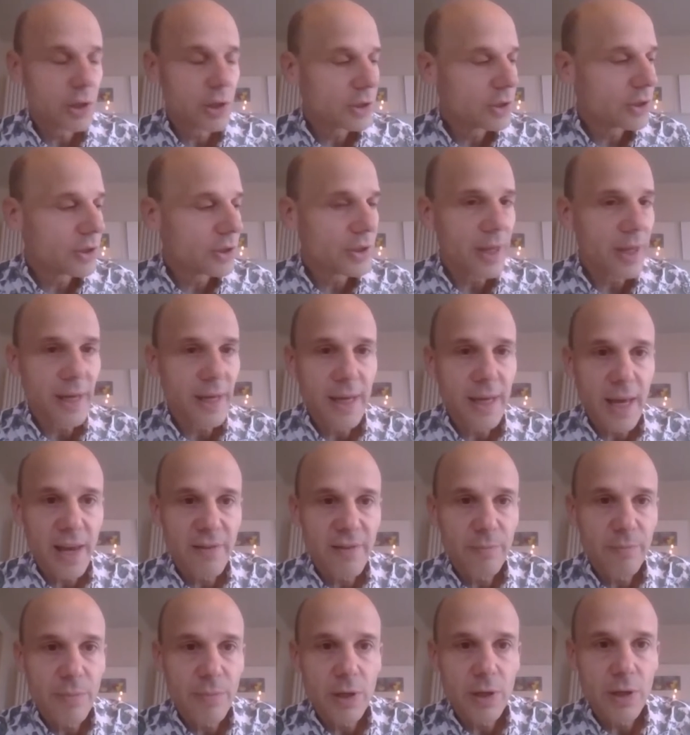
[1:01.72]
that they
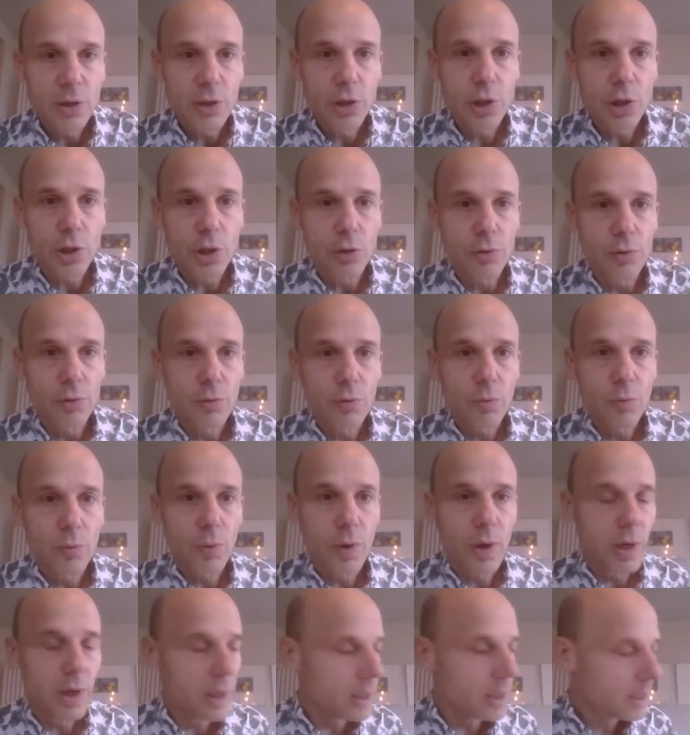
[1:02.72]
gave me in June
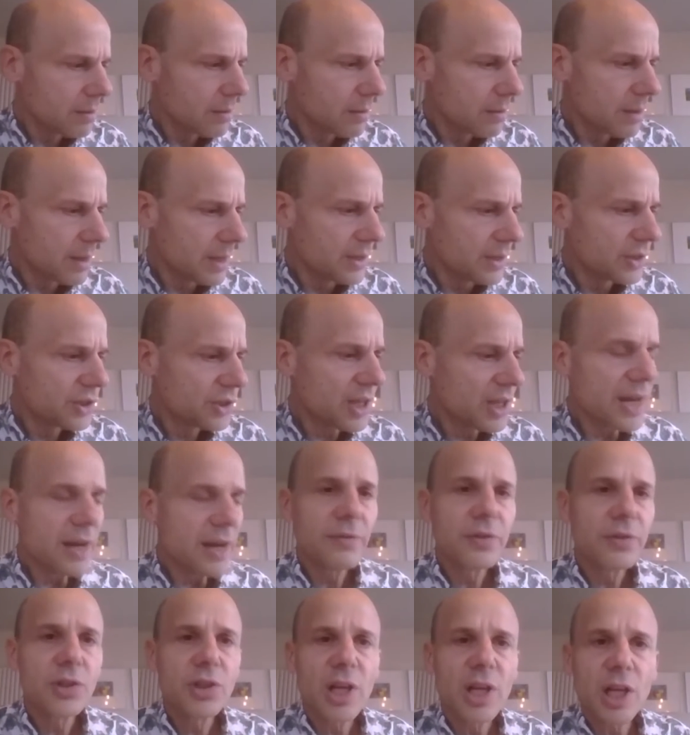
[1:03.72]
were, instead
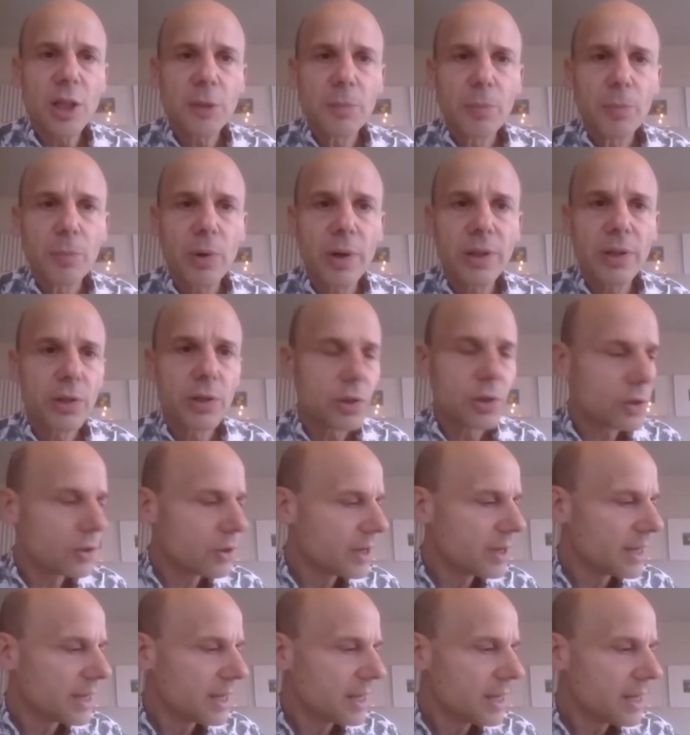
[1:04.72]
of
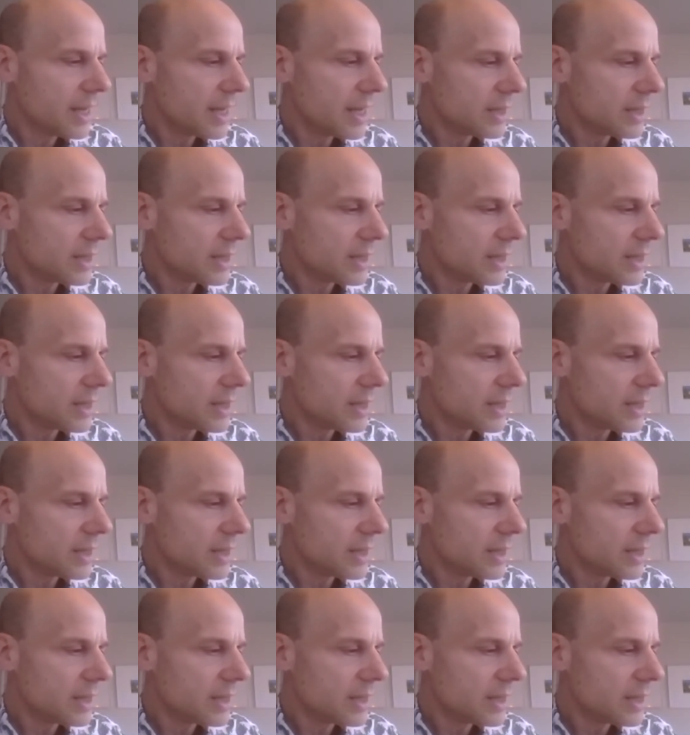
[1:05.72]
6.3,